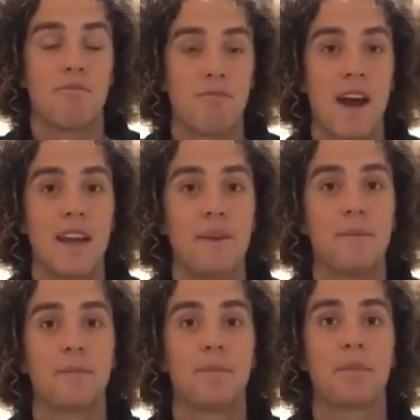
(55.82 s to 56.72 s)
rating.
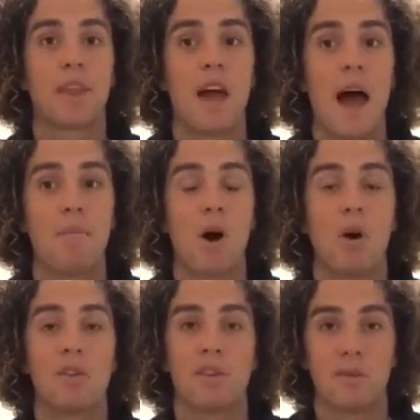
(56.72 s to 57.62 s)
I
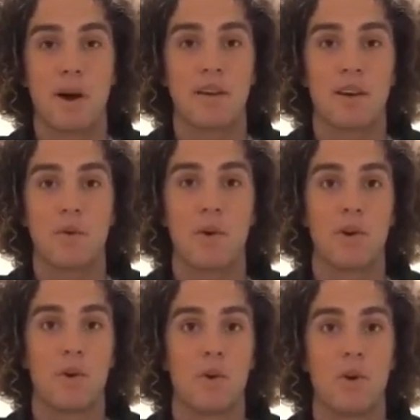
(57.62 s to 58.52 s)
was just wondering what
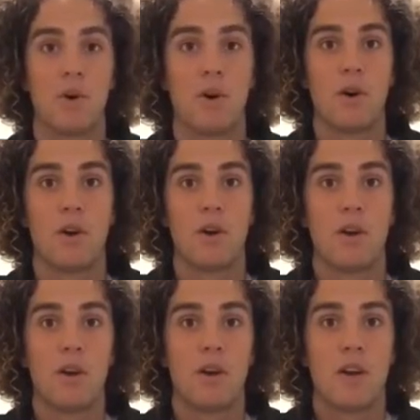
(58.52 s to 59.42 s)
your
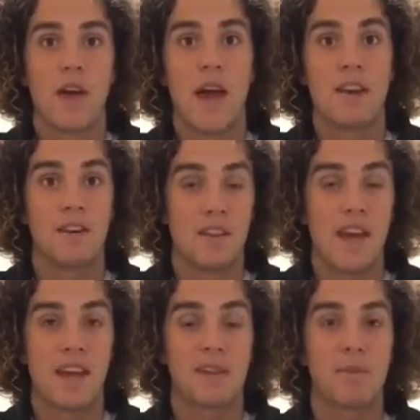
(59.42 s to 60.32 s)
and
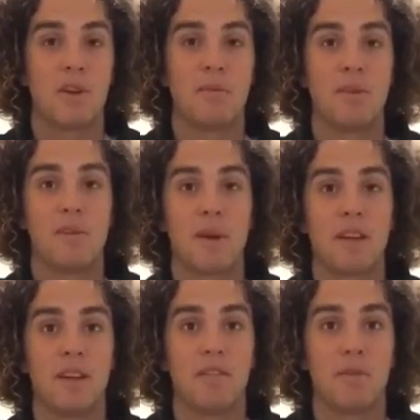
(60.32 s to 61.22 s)
the experts'
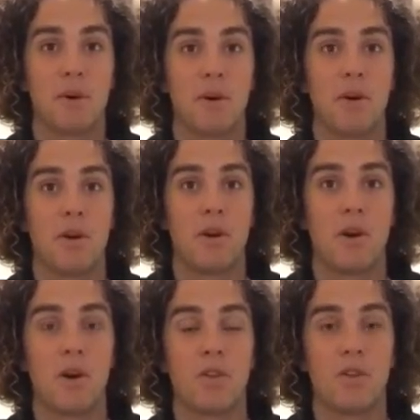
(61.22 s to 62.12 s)
perspectives were
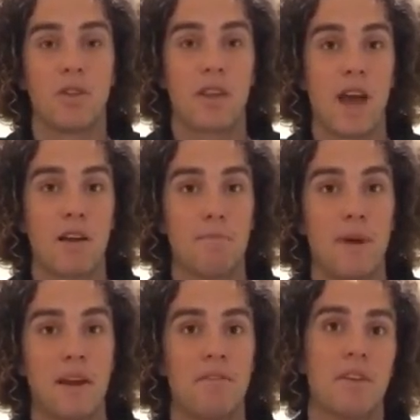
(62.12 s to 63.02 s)
on current
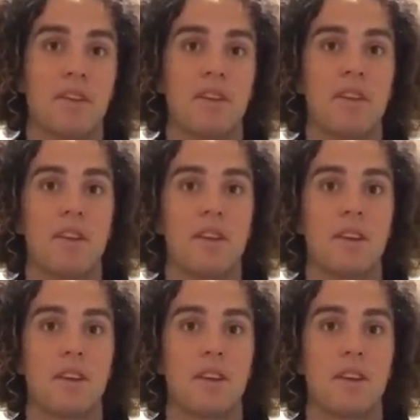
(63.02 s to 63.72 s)
benefits that